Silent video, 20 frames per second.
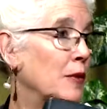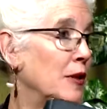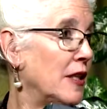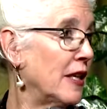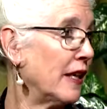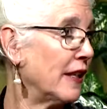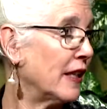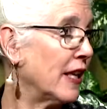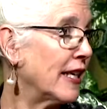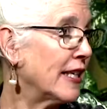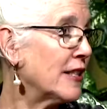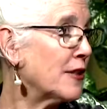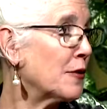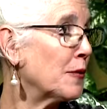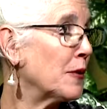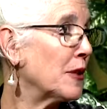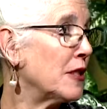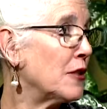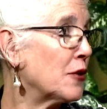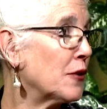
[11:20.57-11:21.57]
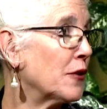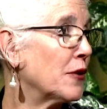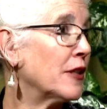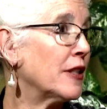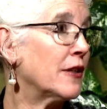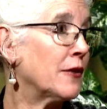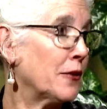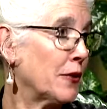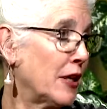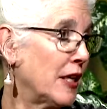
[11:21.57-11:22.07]
Would they like to return
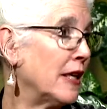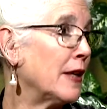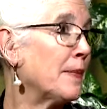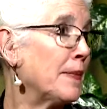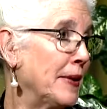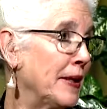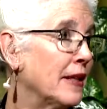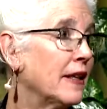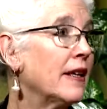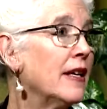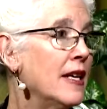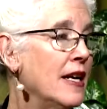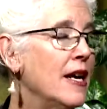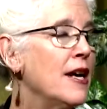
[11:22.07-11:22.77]
it or keep it?